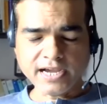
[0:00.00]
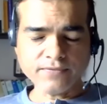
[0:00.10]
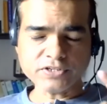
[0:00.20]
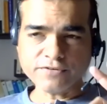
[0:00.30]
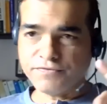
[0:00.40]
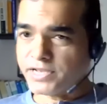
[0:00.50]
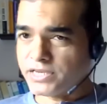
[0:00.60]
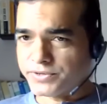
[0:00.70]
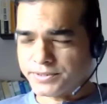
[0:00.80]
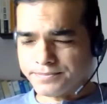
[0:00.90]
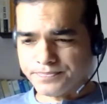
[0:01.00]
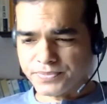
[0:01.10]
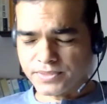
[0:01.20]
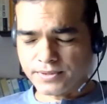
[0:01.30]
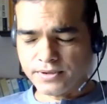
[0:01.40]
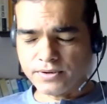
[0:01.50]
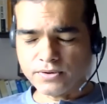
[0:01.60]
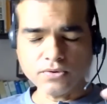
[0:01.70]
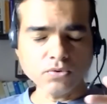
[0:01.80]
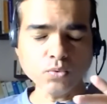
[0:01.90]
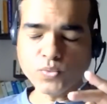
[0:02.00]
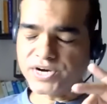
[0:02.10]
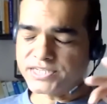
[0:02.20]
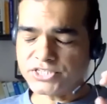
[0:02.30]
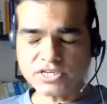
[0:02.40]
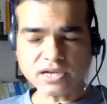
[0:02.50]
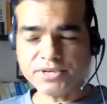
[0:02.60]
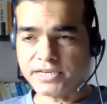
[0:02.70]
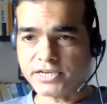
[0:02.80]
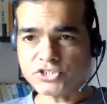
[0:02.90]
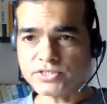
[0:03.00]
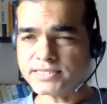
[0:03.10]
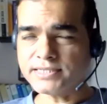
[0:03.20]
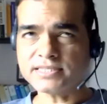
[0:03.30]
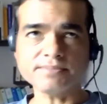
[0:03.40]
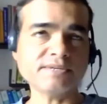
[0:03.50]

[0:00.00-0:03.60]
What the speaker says: I was a failure, worst communication skills.